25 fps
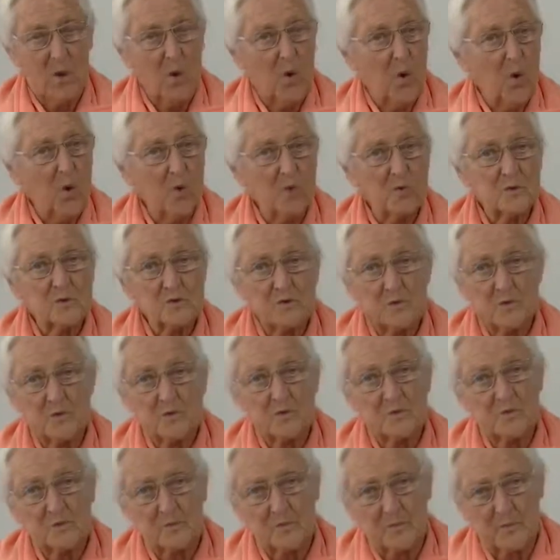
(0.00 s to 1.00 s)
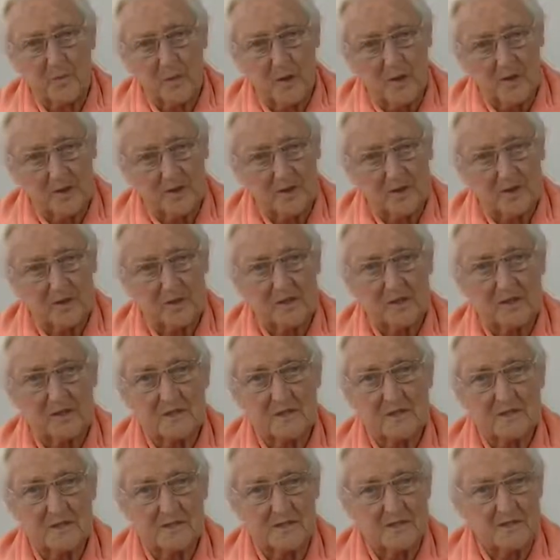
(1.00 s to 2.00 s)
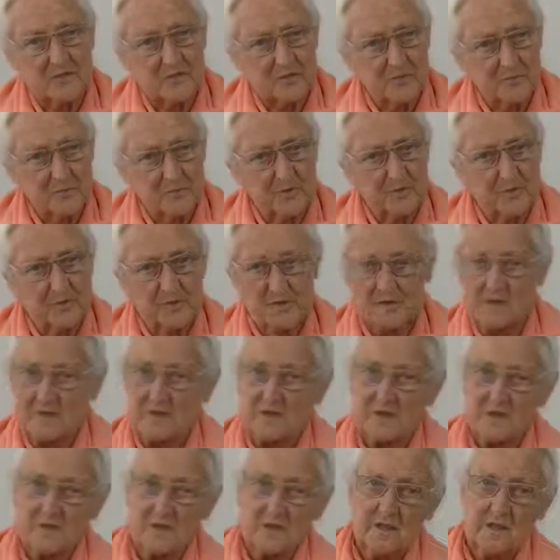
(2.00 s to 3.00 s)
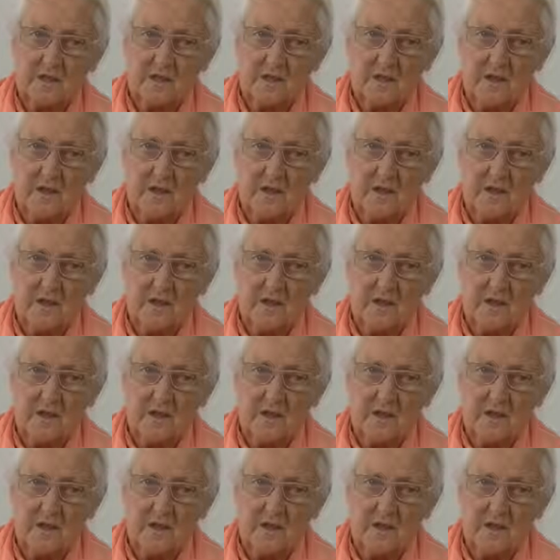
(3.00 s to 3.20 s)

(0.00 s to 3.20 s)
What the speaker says: all sorts of branches and descriptions